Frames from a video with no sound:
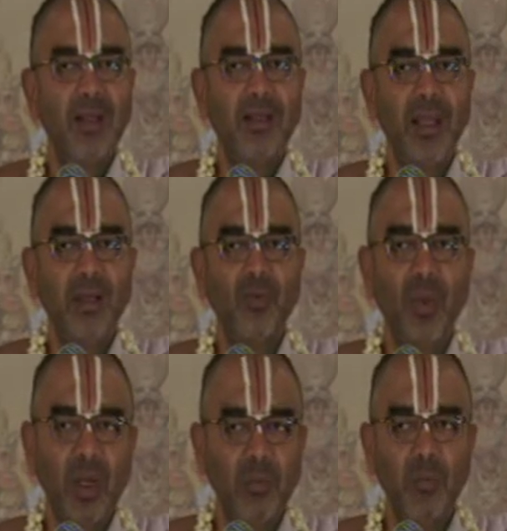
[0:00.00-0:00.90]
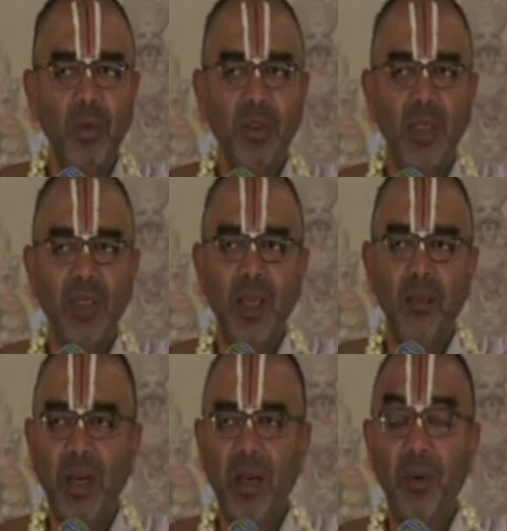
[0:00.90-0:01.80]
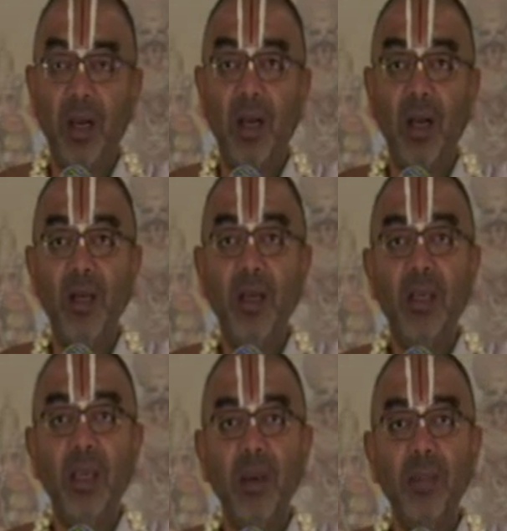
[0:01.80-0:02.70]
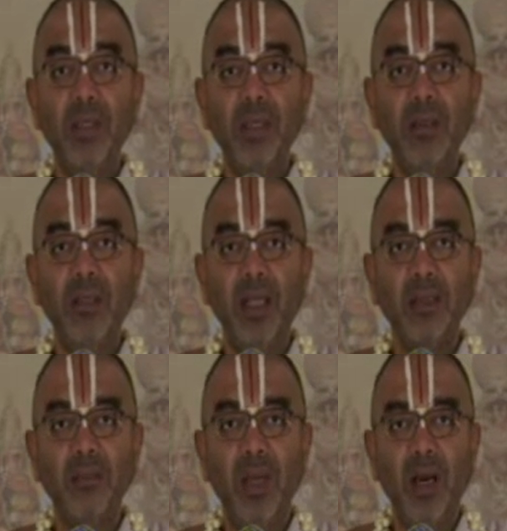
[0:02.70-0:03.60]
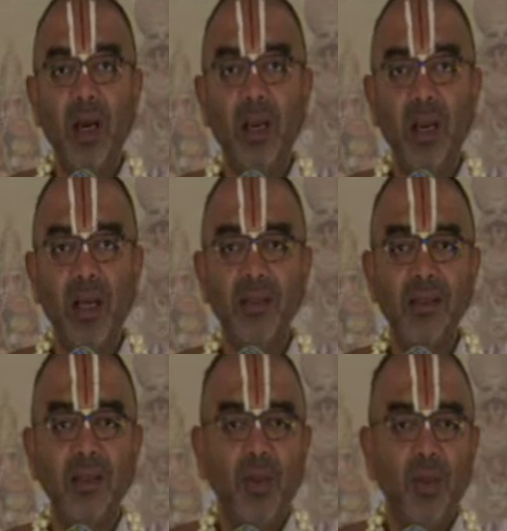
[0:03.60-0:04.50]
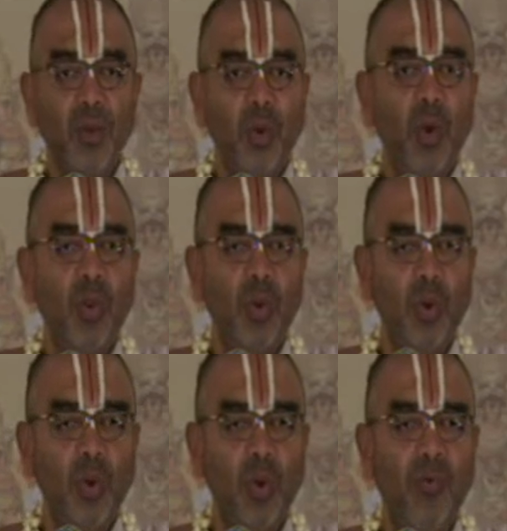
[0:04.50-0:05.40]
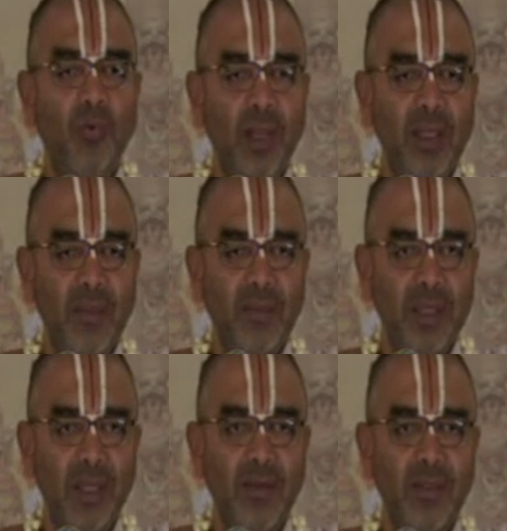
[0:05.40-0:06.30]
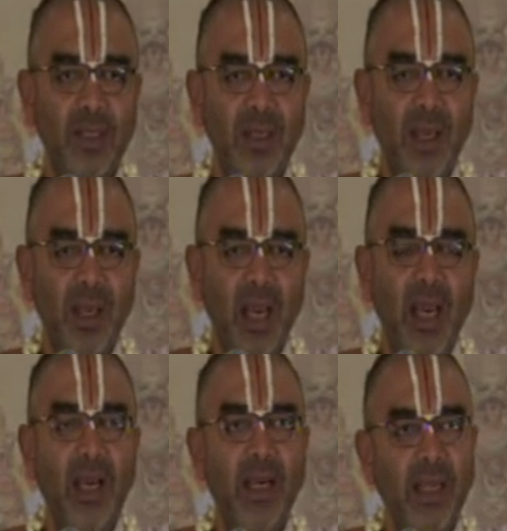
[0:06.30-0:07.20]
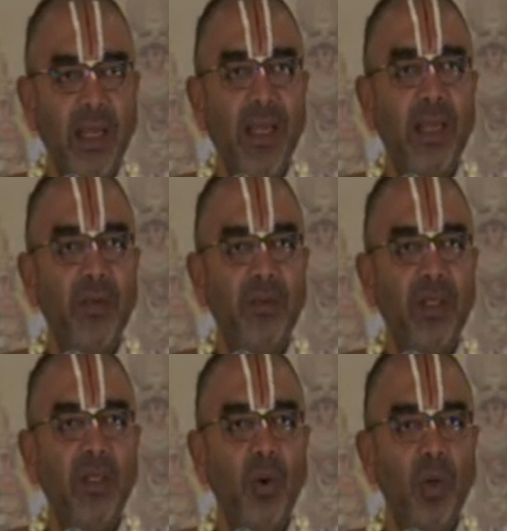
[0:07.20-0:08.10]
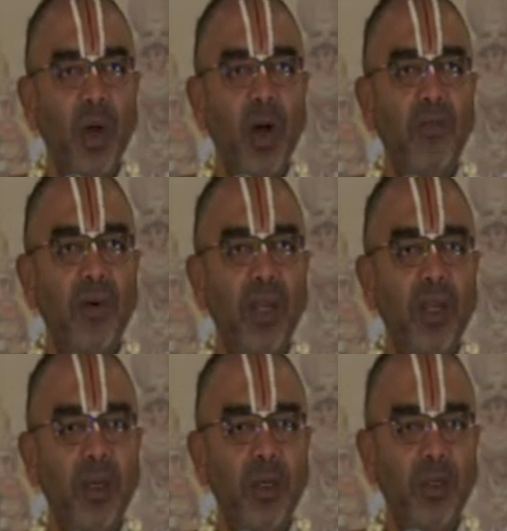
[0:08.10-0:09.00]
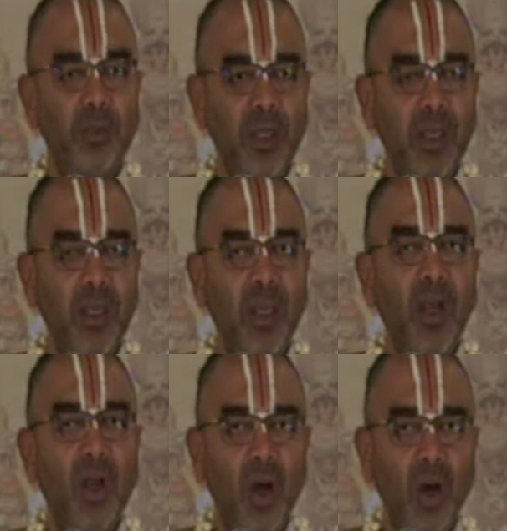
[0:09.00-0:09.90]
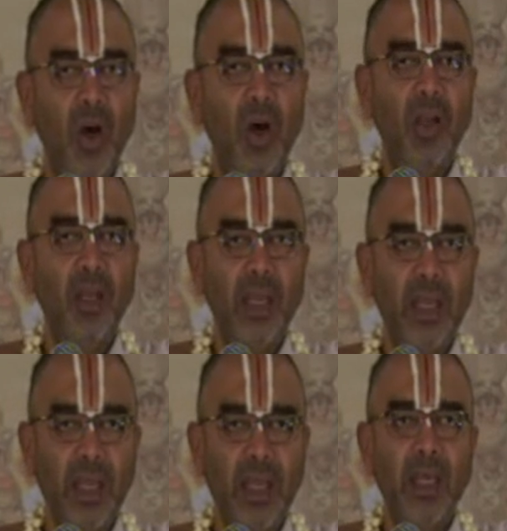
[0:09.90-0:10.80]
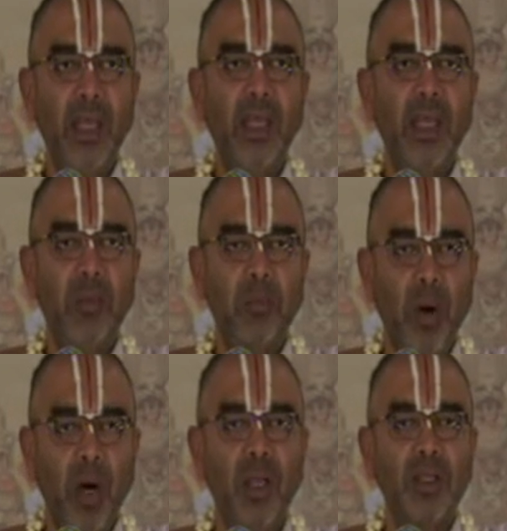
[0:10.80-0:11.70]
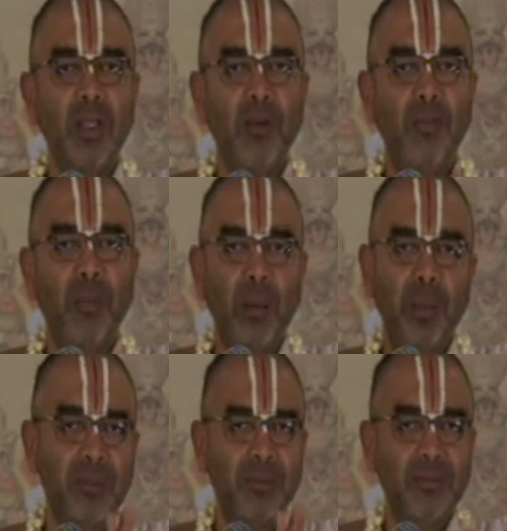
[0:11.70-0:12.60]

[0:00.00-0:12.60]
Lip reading: Te Tagambunjate Papaha Ye Pachantyatmakaranat. Those who cook for themselves and eat without offering it to me are eating balls of papam.